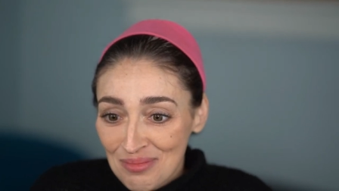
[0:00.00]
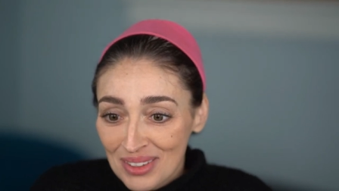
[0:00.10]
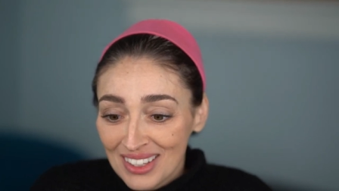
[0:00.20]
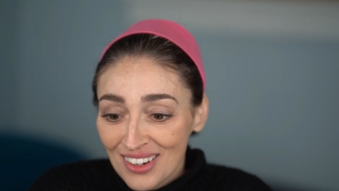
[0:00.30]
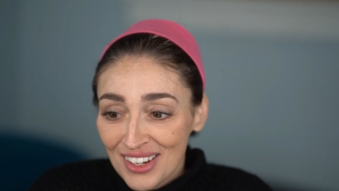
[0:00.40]

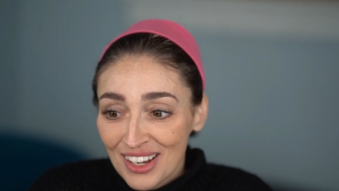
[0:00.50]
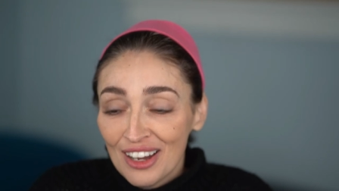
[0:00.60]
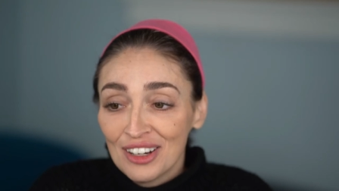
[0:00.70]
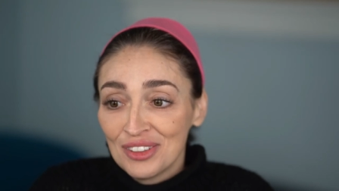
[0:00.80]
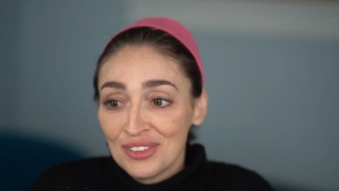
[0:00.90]
but there you
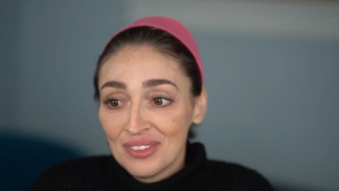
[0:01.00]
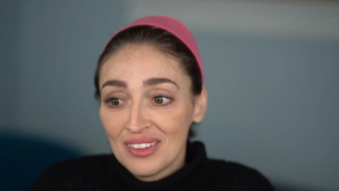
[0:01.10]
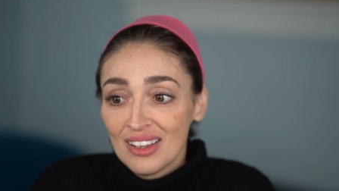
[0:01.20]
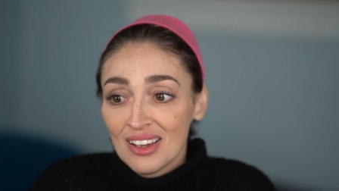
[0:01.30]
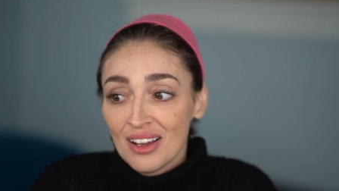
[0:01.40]
go
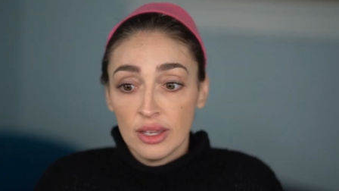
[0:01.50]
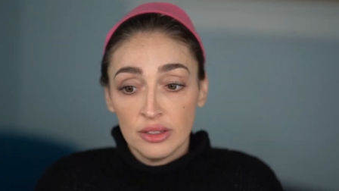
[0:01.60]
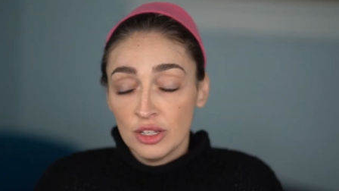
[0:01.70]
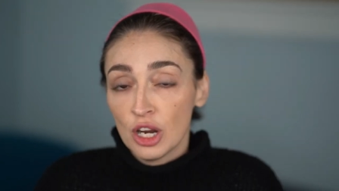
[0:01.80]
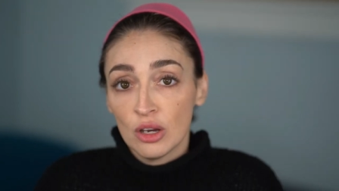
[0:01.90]
it,
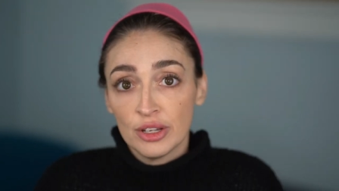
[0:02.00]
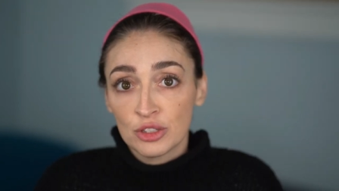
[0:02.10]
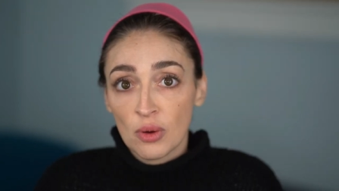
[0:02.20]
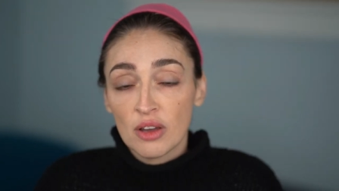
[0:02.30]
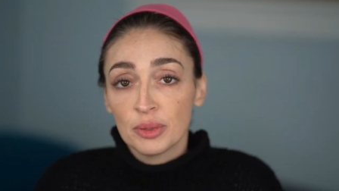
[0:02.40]
you know,
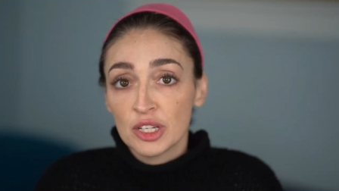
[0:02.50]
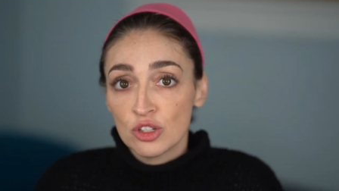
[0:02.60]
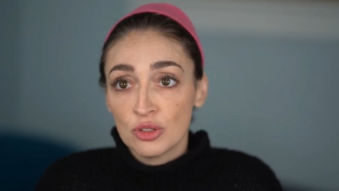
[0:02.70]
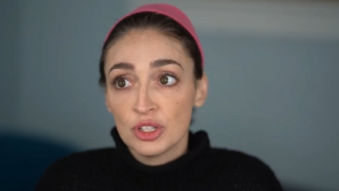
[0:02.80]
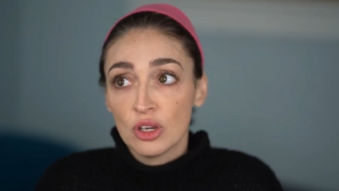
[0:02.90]
it's rough because
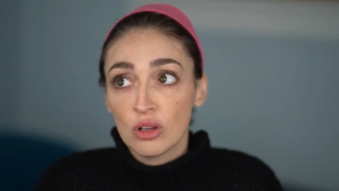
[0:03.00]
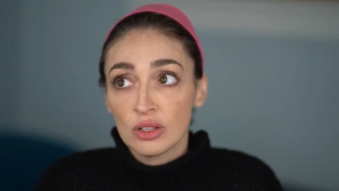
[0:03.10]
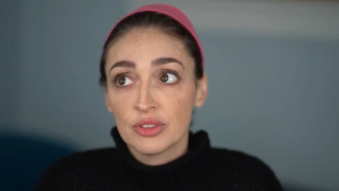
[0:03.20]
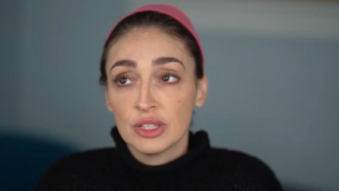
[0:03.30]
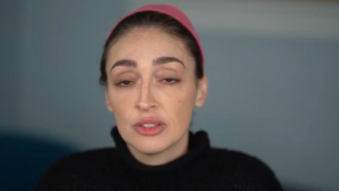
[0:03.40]
you see all
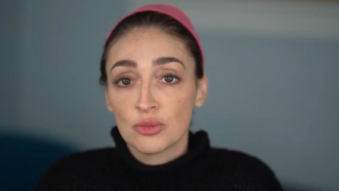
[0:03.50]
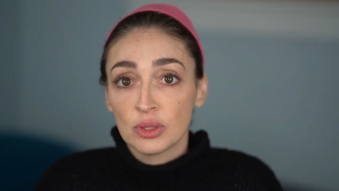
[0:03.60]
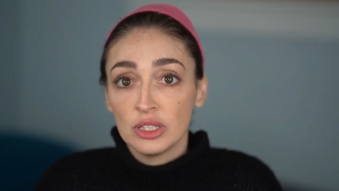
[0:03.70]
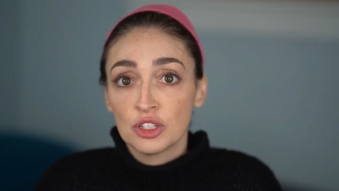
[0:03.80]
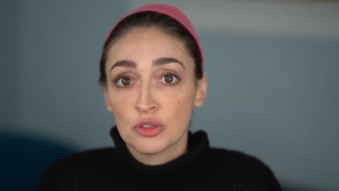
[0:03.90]
of these
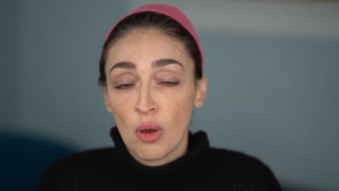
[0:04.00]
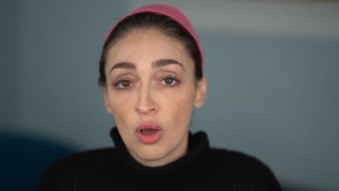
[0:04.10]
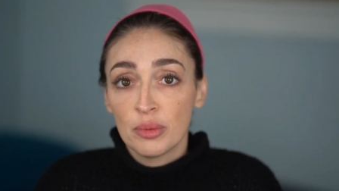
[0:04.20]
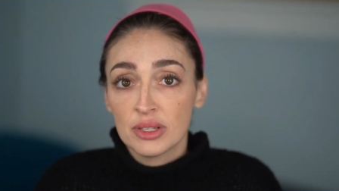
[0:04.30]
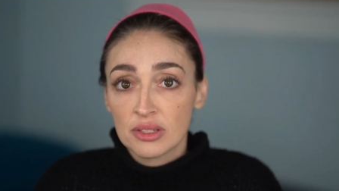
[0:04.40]
really
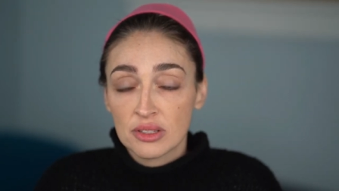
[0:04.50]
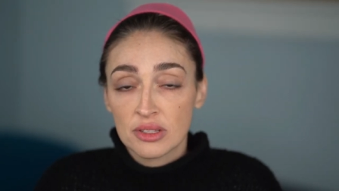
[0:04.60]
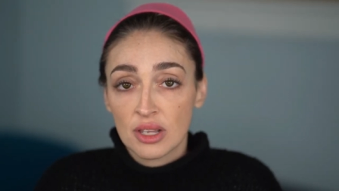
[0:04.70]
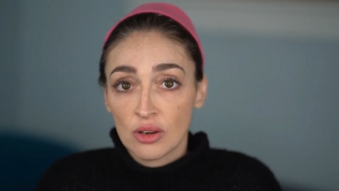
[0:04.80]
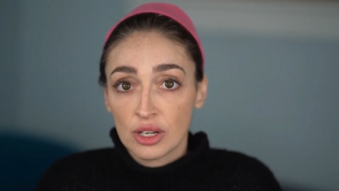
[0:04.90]
small
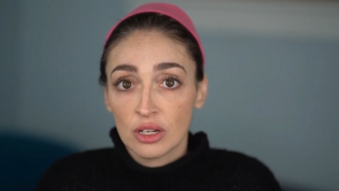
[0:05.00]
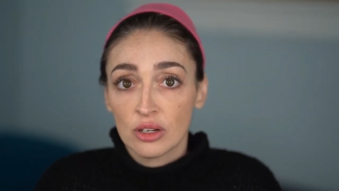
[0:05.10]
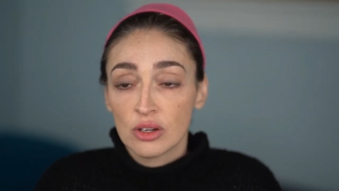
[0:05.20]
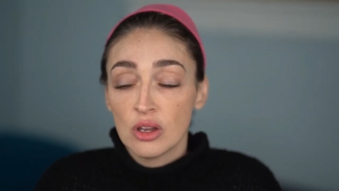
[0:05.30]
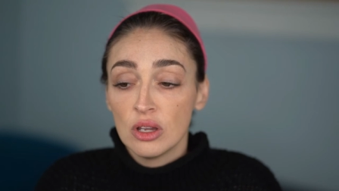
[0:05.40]
businesses out
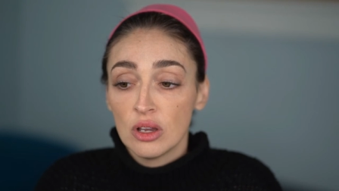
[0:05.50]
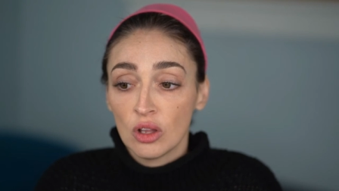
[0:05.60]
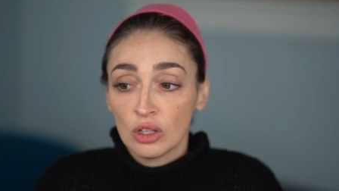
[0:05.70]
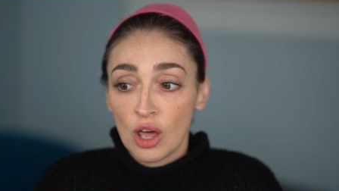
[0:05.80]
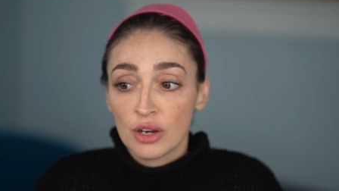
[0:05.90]
here.
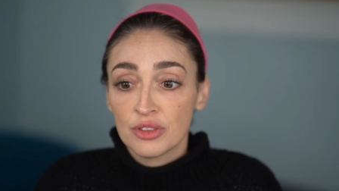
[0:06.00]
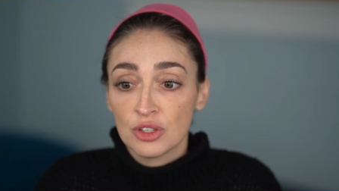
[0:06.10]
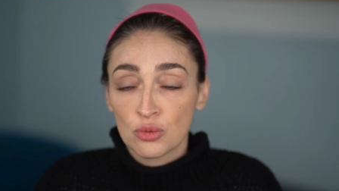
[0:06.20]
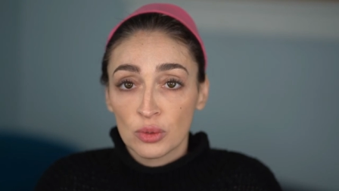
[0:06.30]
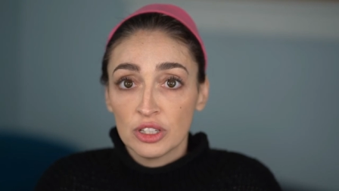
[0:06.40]
A lot of
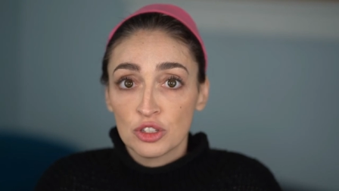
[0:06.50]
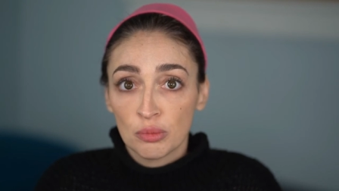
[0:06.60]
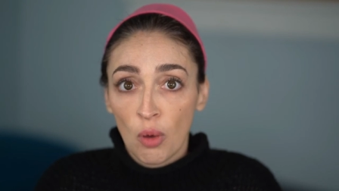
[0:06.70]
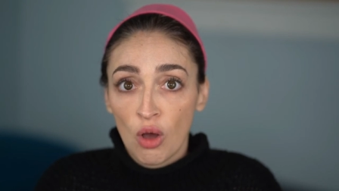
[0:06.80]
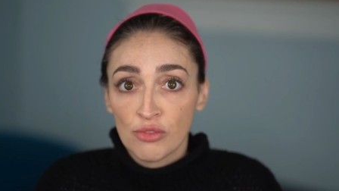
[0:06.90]
these really
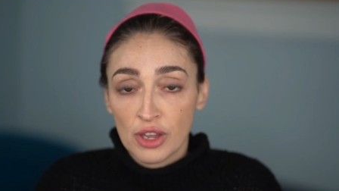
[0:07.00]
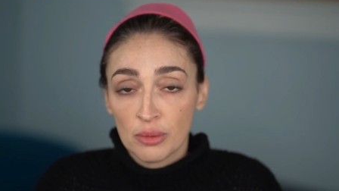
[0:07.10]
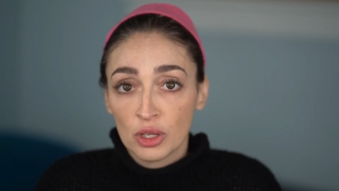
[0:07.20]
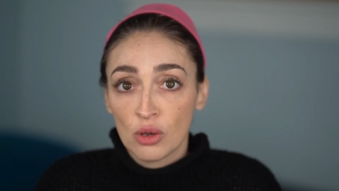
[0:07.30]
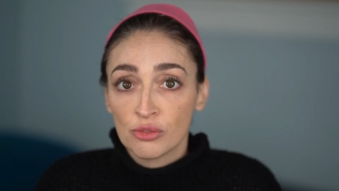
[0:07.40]
small
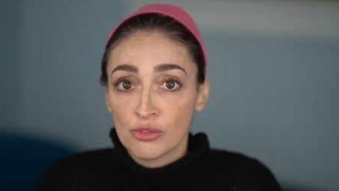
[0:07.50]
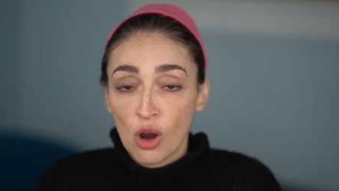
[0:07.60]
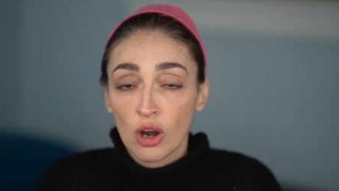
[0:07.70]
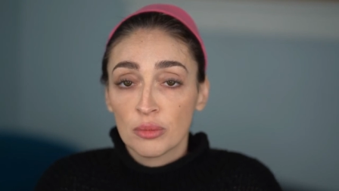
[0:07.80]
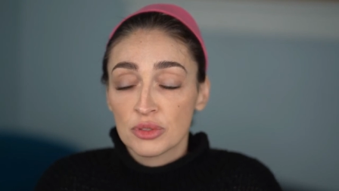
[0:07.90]
family owned
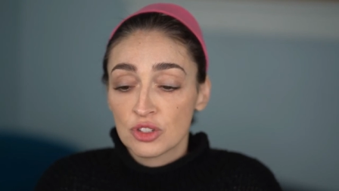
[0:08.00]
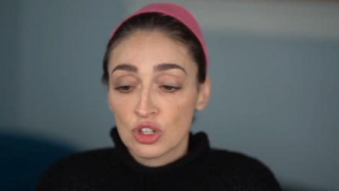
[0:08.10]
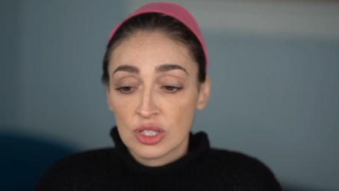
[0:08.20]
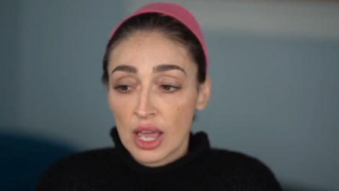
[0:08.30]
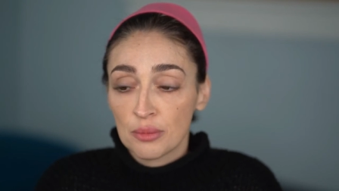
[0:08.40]
farms
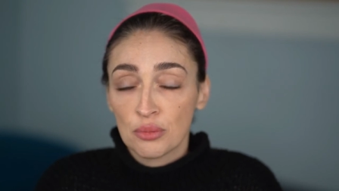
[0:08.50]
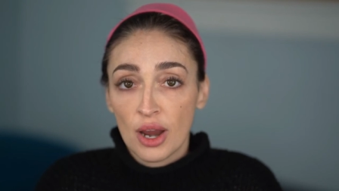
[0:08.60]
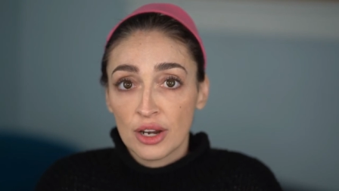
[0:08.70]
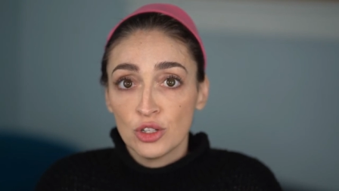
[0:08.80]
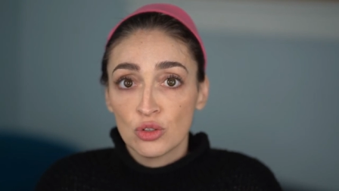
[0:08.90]
just had
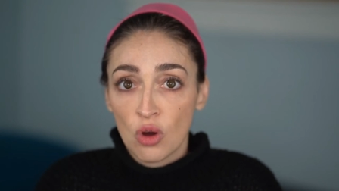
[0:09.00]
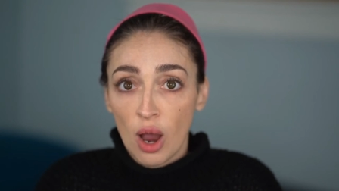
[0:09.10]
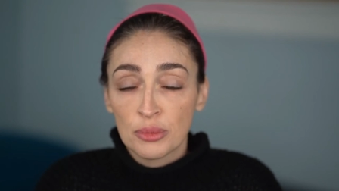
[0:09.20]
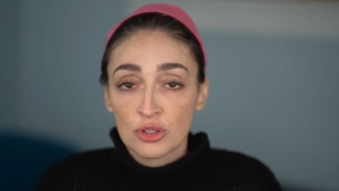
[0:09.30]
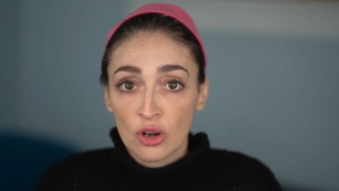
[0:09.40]
brand new
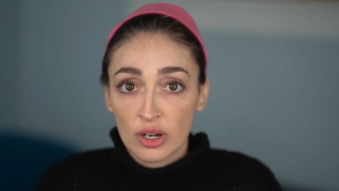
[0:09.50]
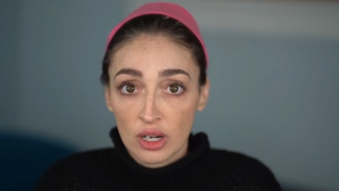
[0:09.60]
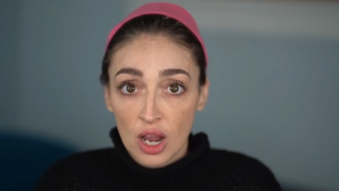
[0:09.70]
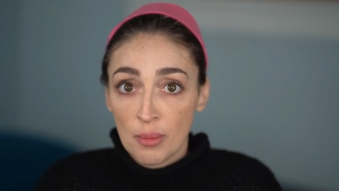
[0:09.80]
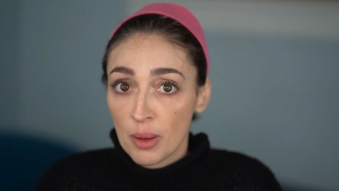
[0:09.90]
crops starting to
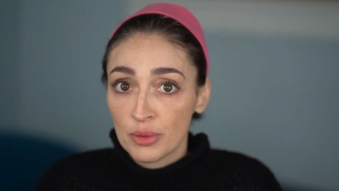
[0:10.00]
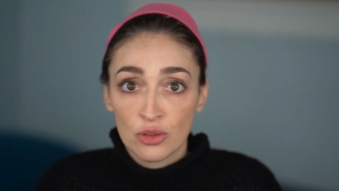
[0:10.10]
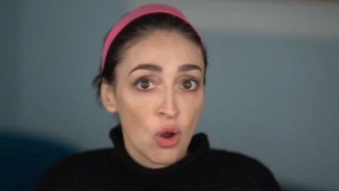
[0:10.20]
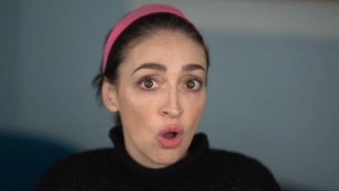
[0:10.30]
come up and they're